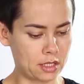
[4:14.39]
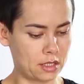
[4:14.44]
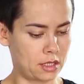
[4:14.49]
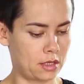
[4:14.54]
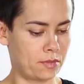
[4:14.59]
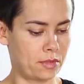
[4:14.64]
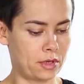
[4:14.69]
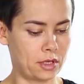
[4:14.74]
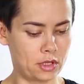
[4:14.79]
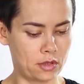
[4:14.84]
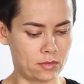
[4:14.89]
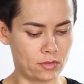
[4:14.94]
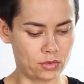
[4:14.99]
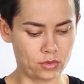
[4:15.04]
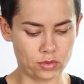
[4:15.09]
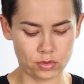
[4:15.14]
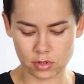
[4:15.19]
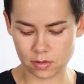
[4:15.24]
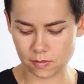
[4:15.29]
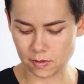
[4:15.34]
governed
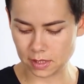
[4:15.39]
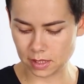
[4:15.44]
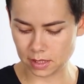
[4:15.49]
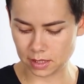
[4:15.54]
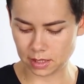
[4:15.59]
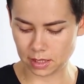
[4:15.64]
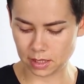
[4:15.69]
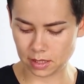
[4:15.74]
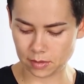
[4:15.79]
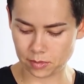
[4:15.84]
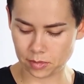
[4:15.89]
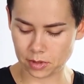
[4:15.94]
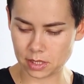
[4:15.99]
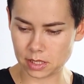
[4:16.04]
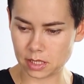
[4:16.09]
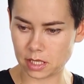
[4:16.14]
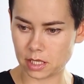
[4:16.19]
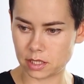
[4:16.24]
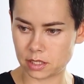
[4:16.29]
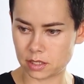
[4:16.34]
by the
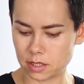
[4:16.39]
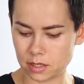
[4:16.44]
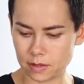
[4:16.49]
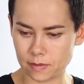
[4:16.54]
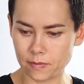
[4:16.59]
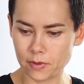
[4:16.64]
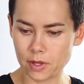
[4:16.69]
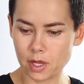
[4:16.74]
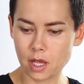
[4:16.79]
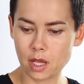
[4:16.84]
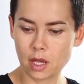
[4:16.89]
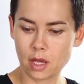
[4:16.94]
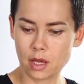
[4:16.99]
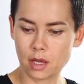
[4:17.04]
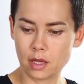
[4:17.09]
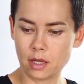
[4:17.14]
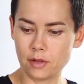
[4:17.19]
quantity too.